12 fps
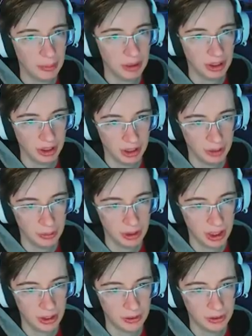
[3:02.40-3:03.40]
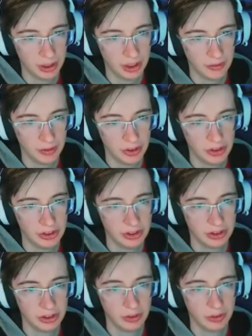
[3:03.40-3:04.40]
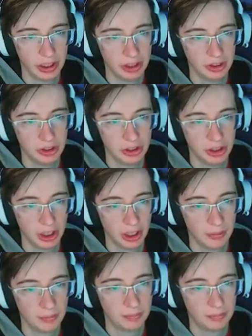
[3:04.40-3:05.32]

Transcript: being a plow driver is the greatest job.